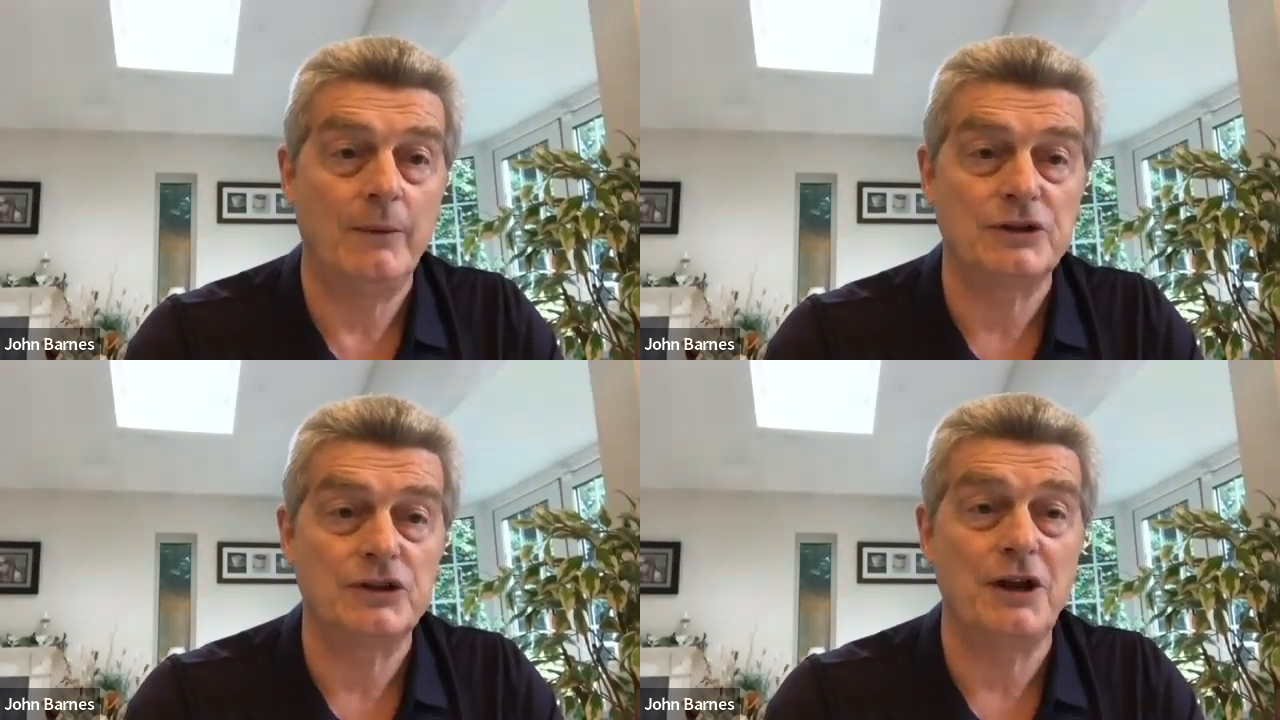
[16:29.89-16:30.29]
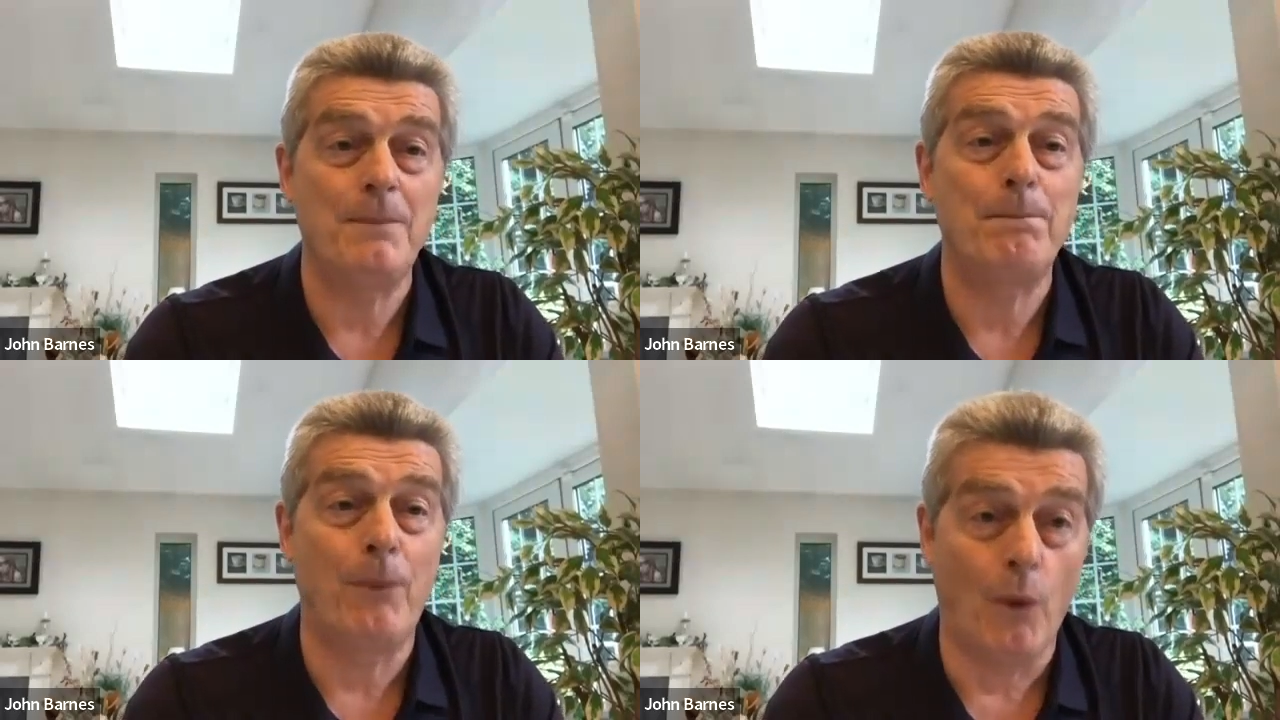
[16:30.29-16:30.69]
which is an
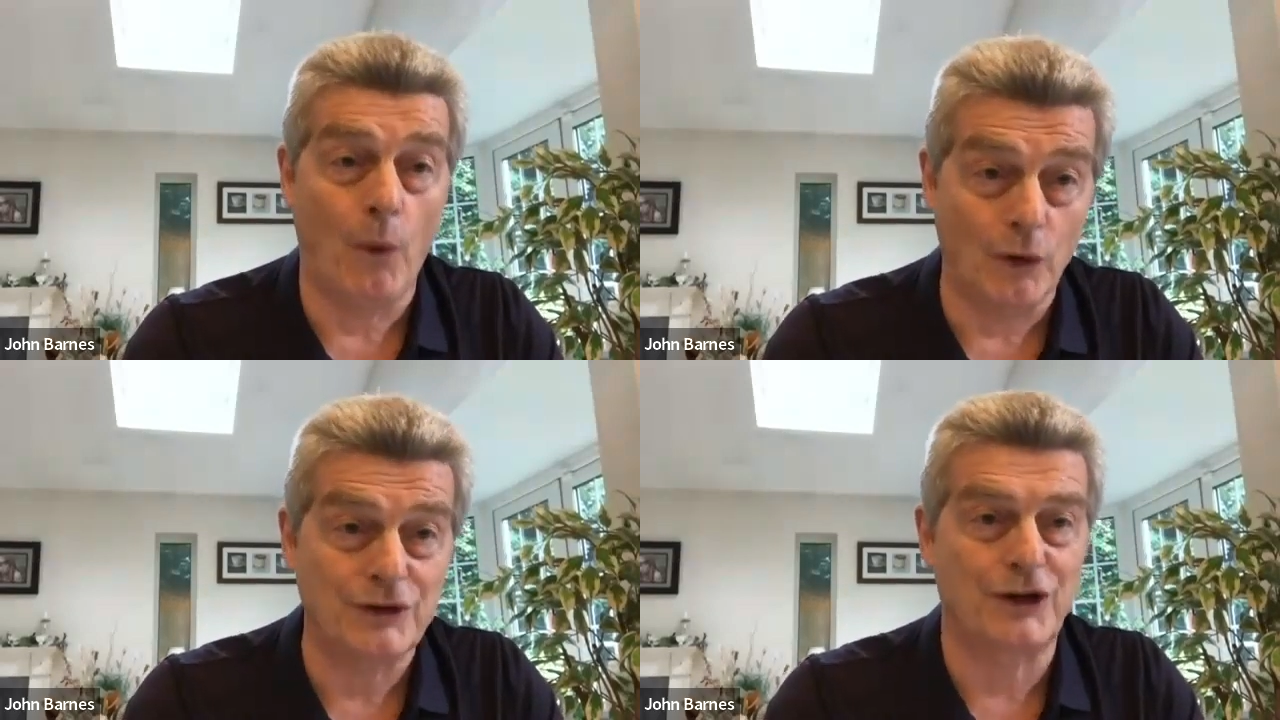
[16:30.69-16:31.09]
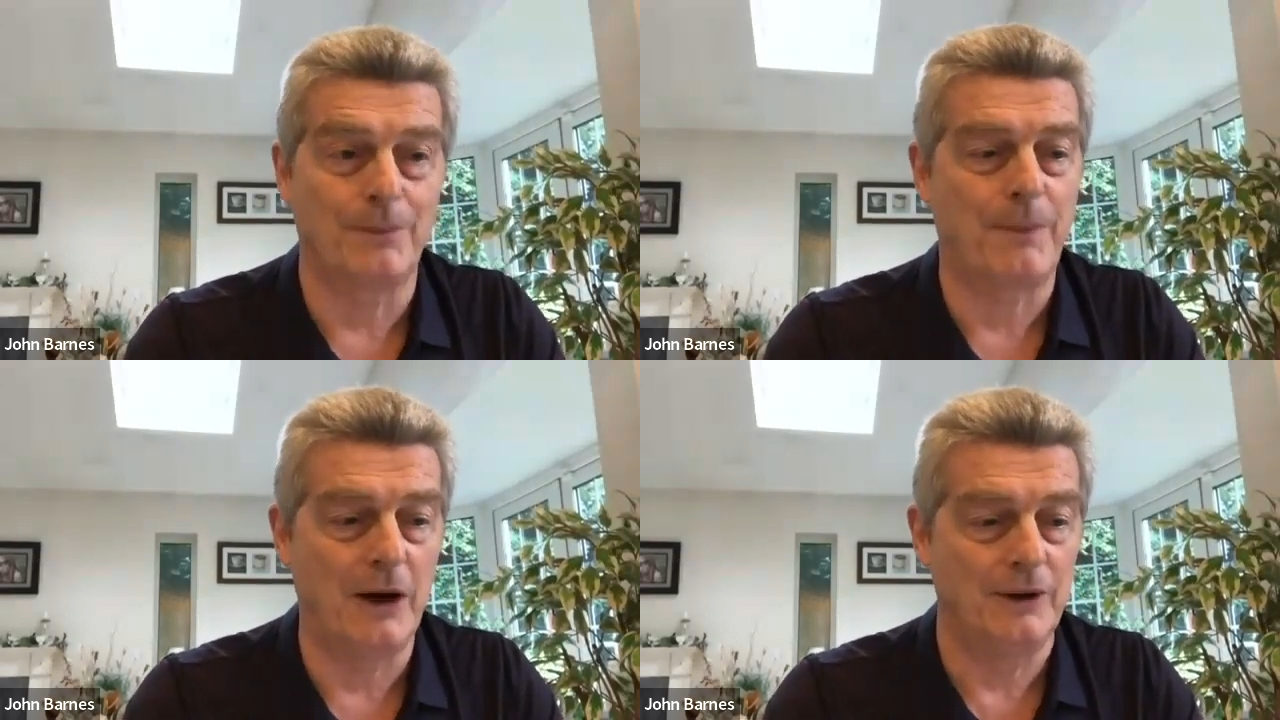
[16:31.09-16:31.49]
important
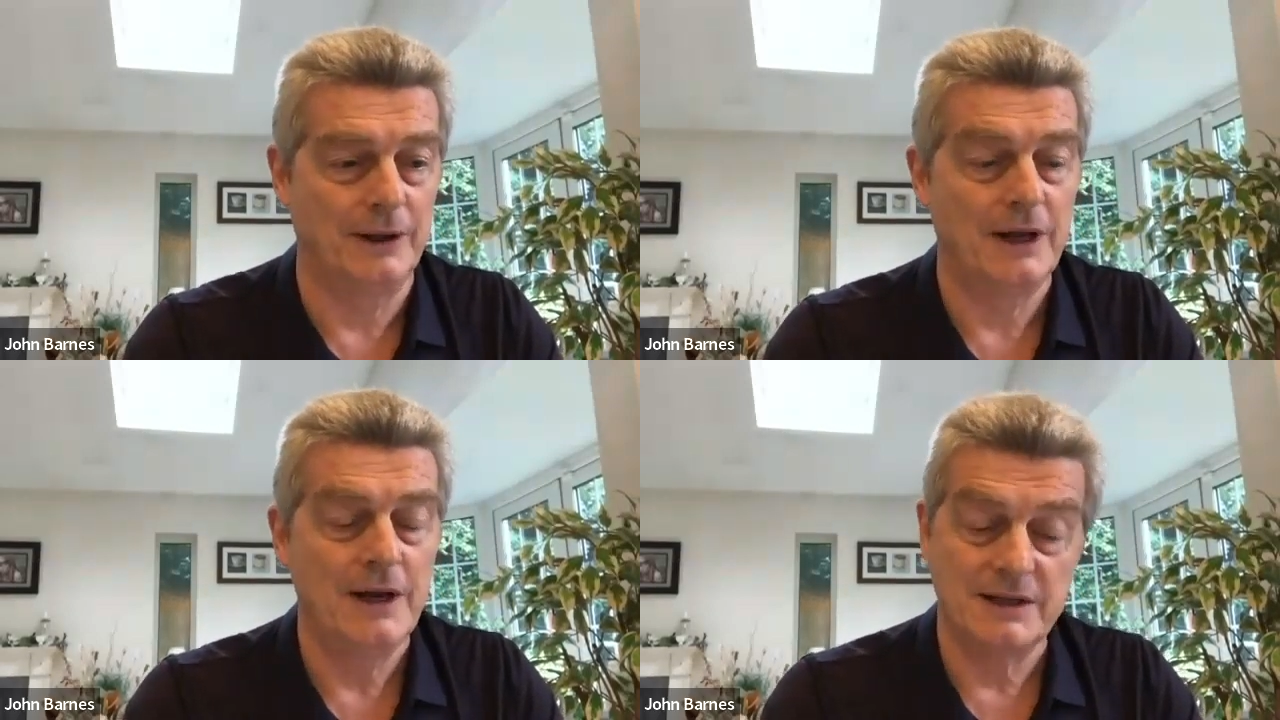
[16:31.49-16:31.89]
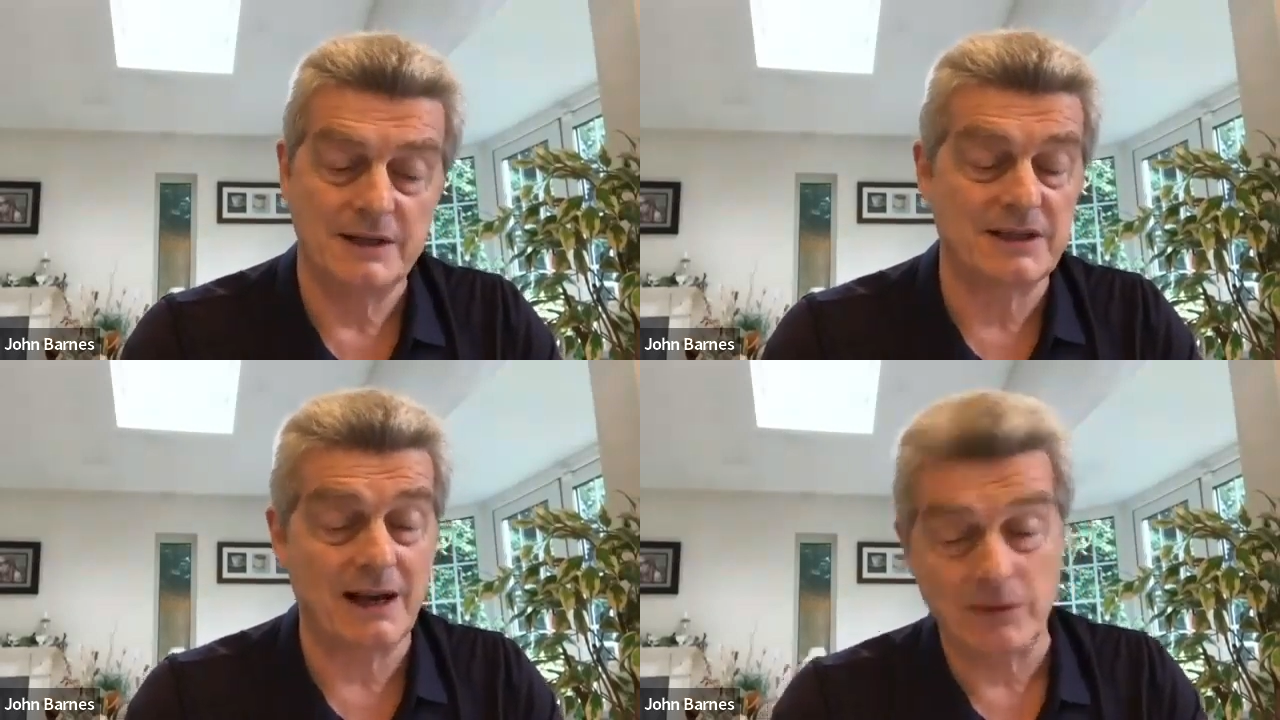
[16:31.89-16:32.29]
component
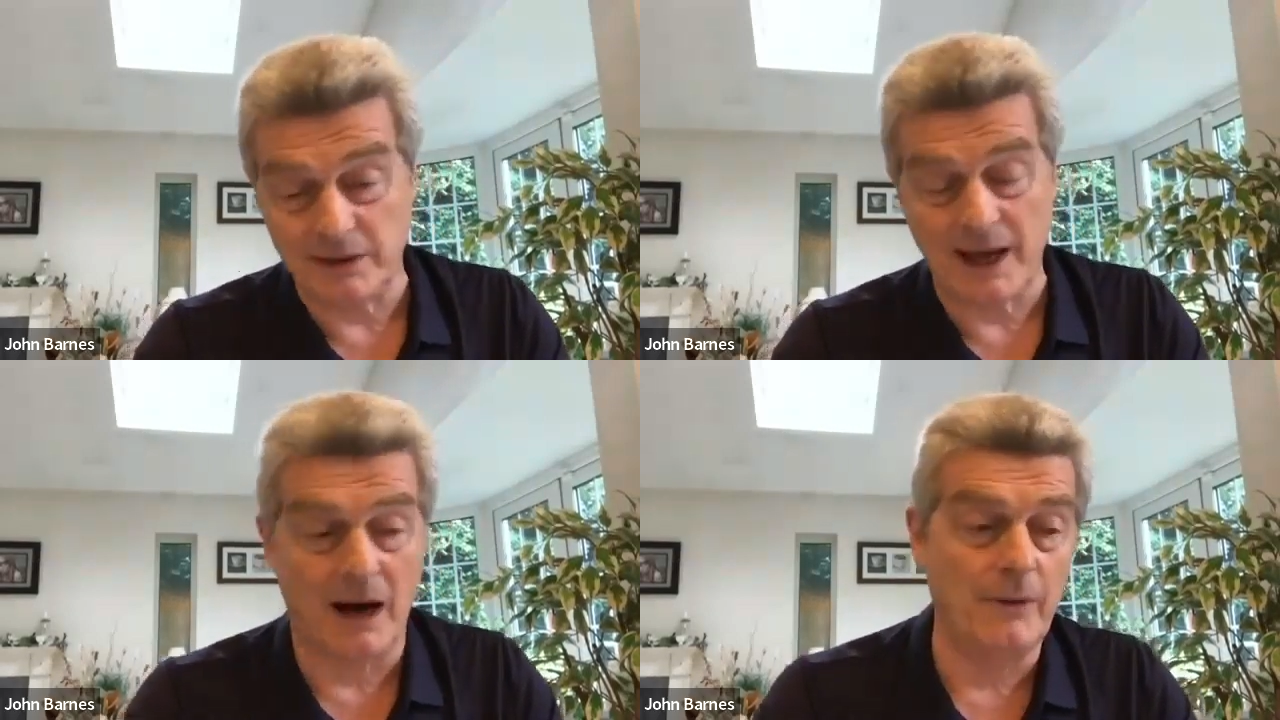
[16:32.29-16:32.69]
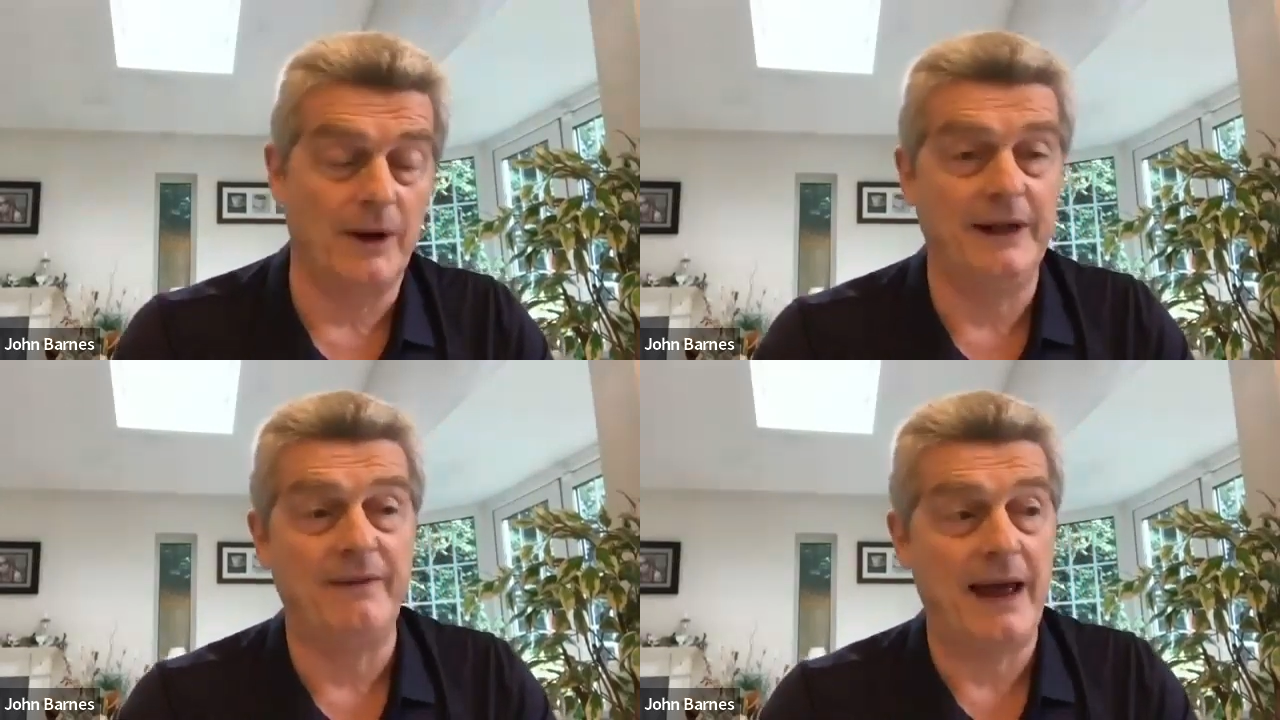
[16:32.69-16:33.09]
to say, well, yeah, I
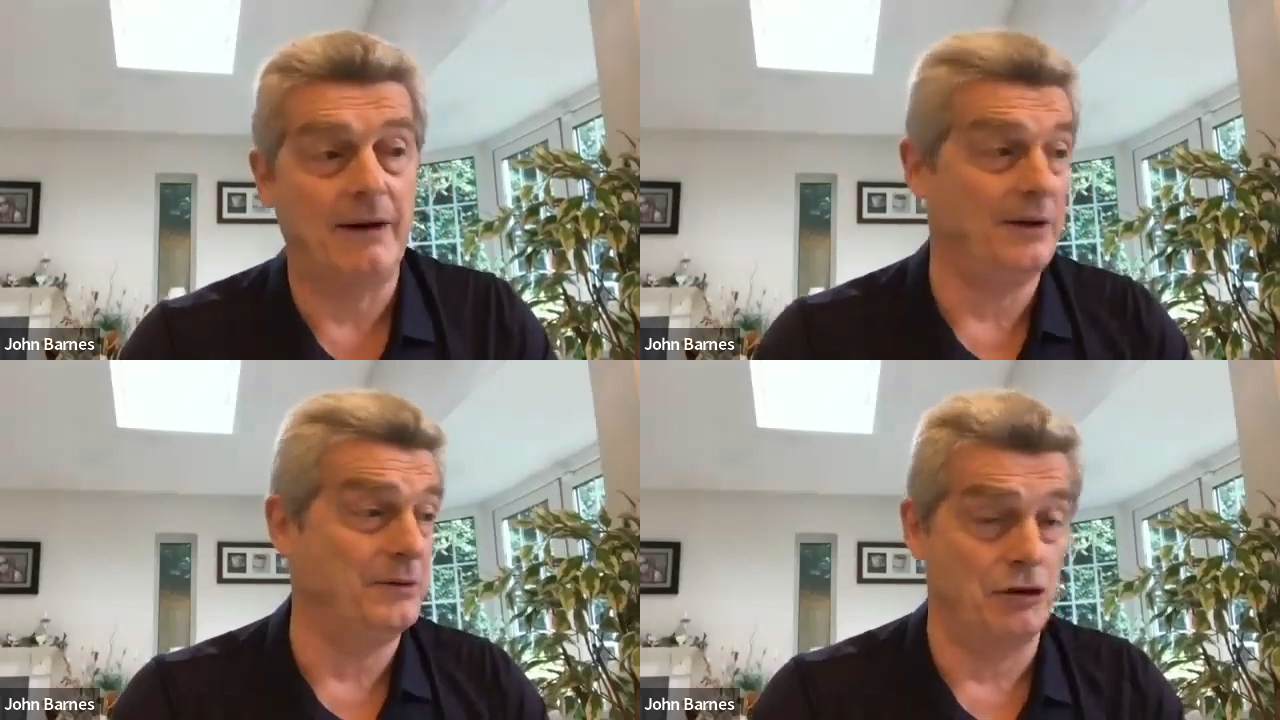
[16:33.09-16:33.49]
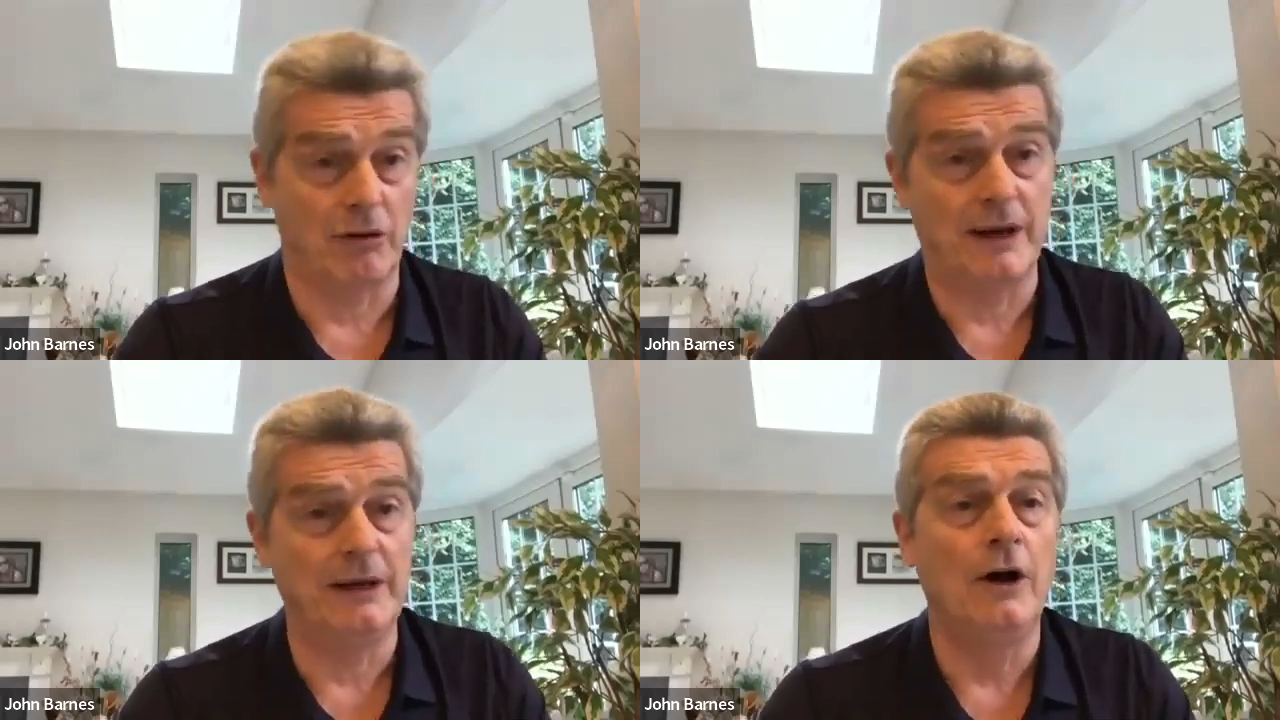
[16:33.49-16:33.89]
went in there and it was
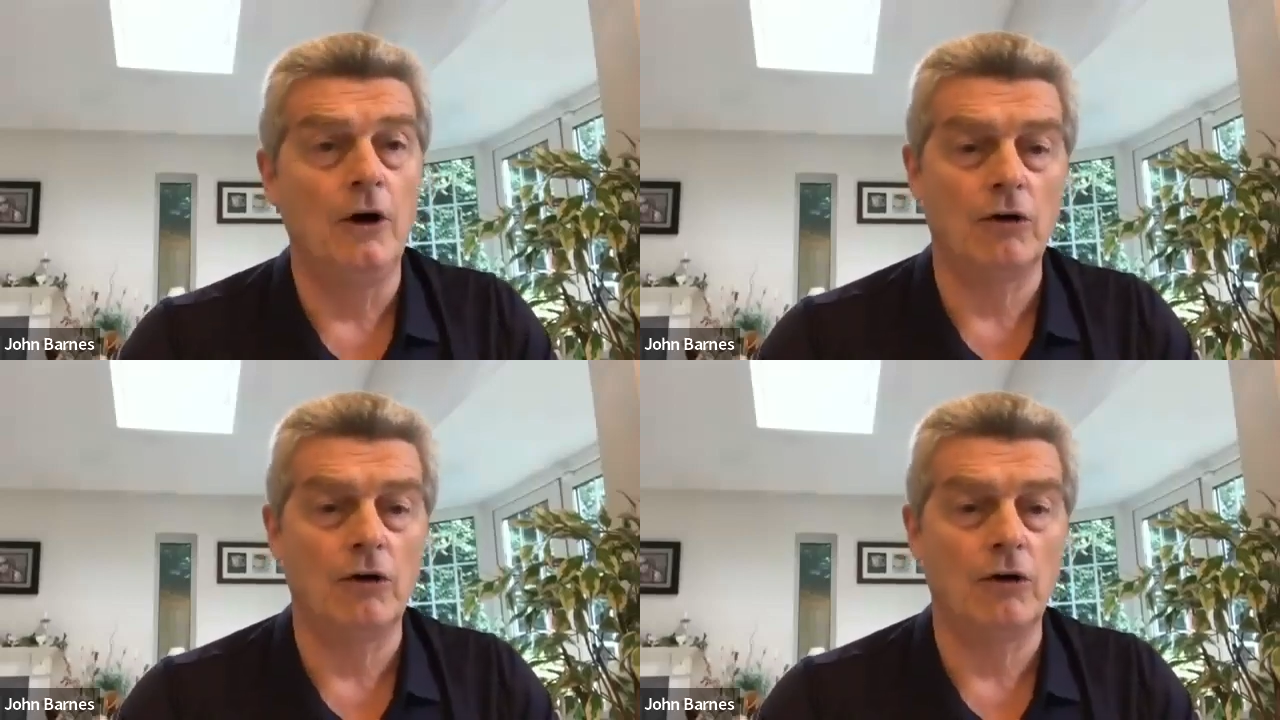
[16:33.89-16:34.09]
great,